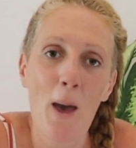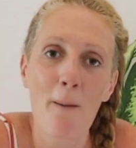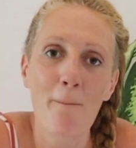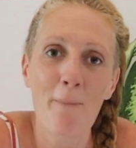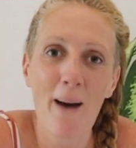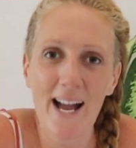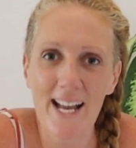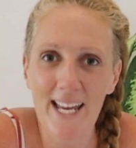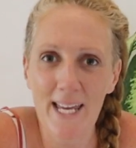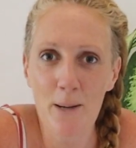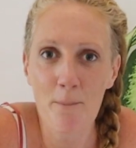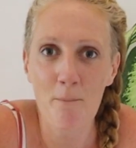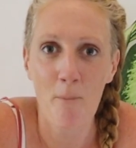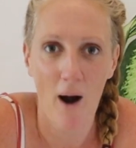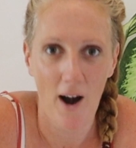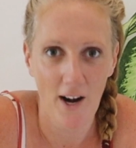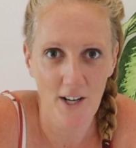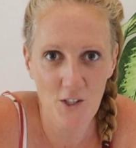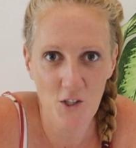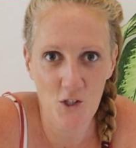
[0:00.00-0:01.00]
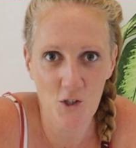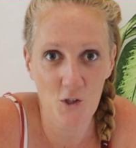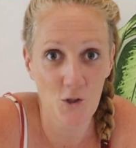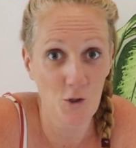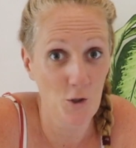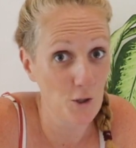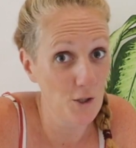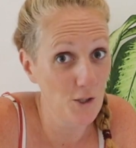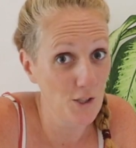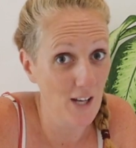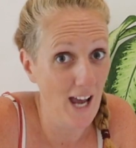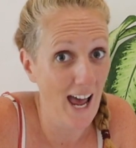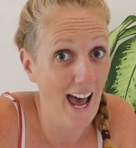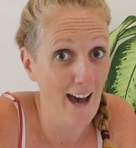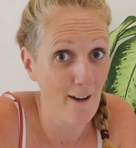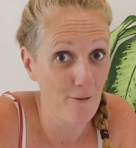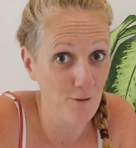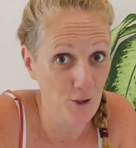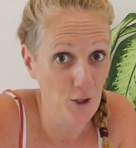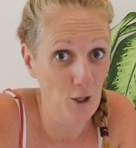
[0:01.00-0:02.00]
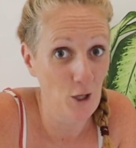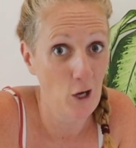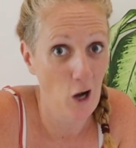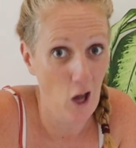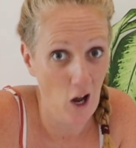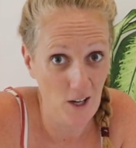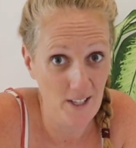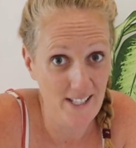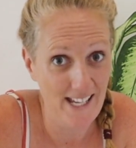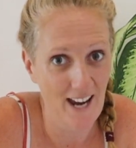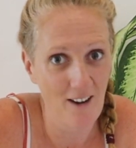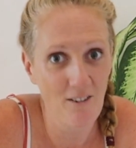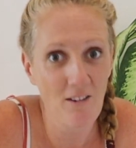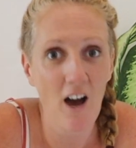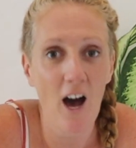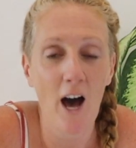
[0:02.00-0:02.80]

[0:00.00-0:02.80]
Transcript: Back in March, just after lockdown,